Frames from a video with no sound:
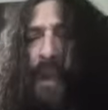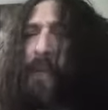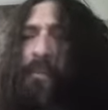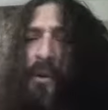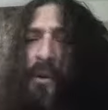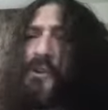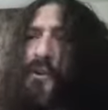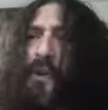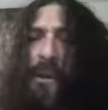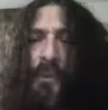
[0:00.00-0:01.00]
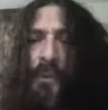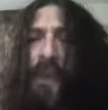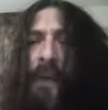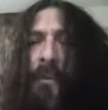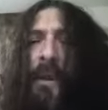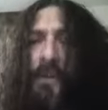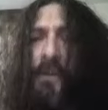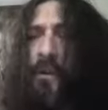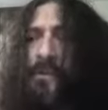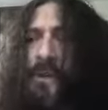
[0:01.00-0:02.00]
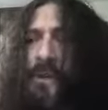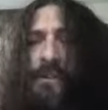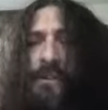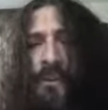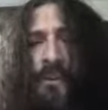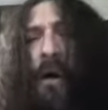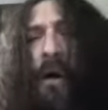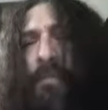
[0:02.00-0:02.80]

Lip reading: I'm pretty sure he was in the Crumbsuckers as well.